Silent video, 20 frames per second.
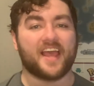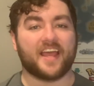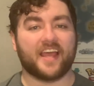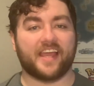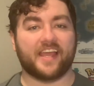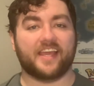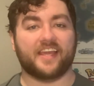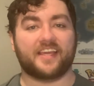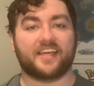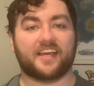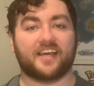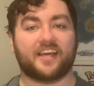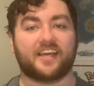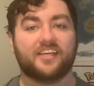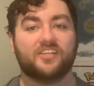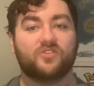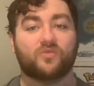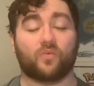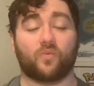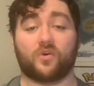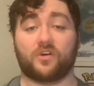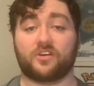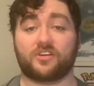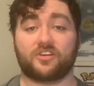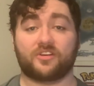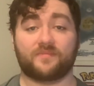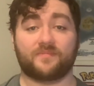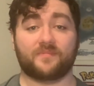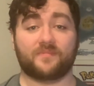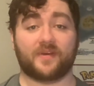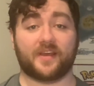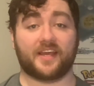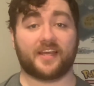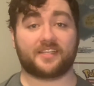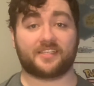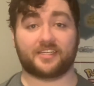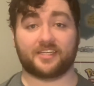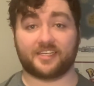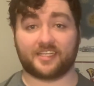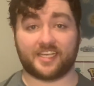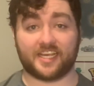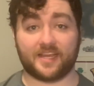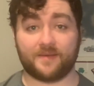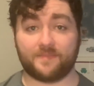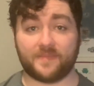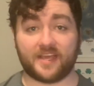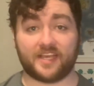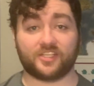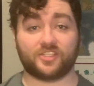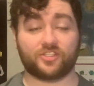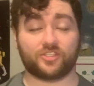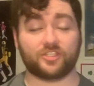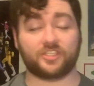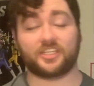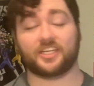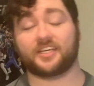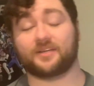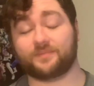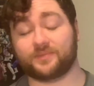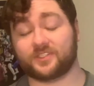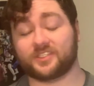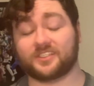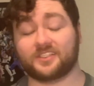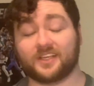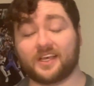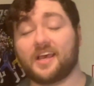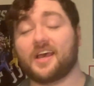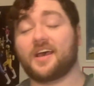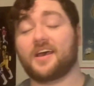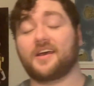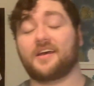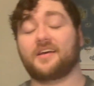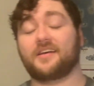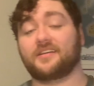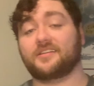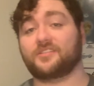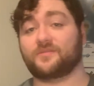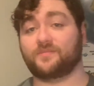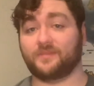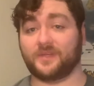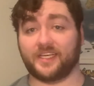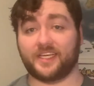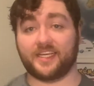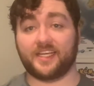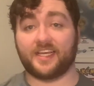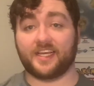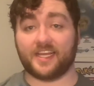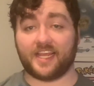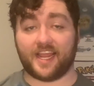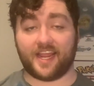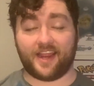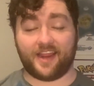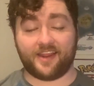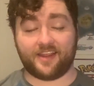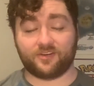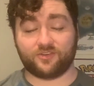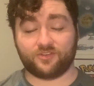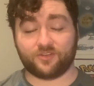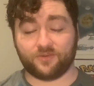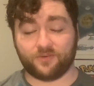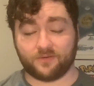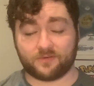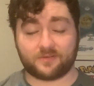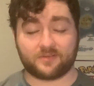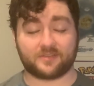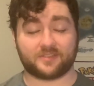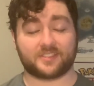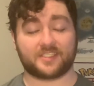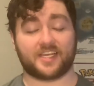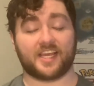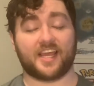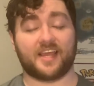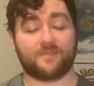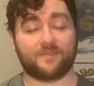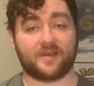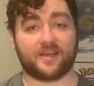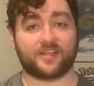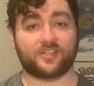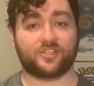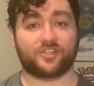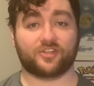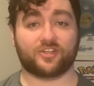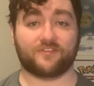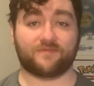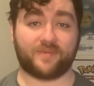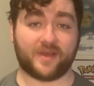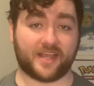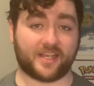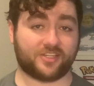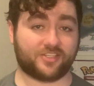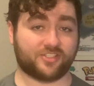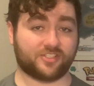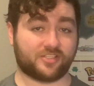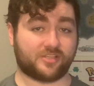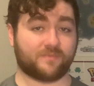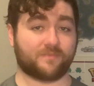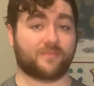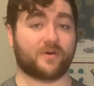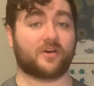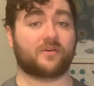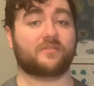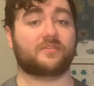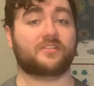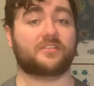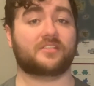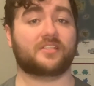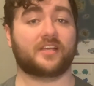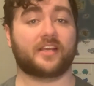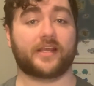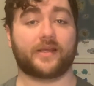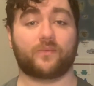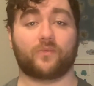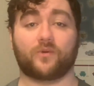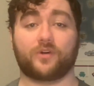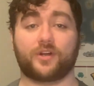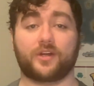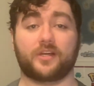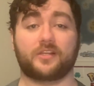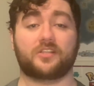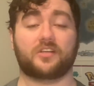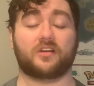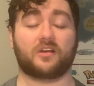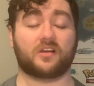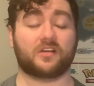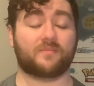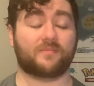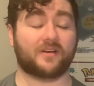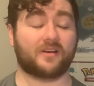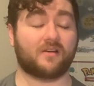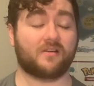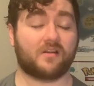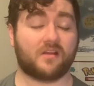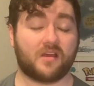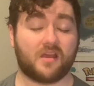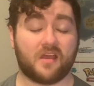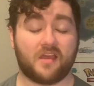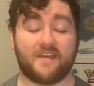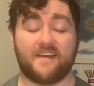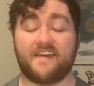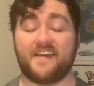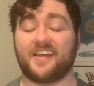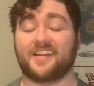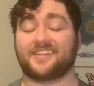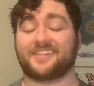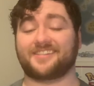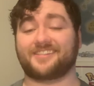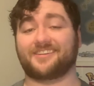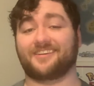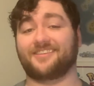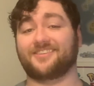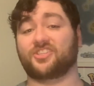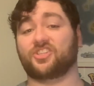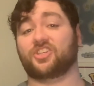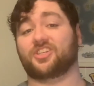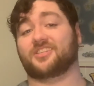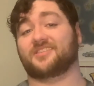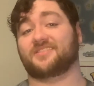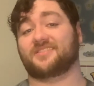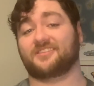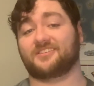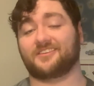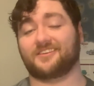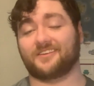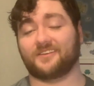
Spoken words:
Hey guys, welcome back to Game Master Tips. It's me, Andrew, Game Master of Bastions and Boats, and we're going to talk about dungeons.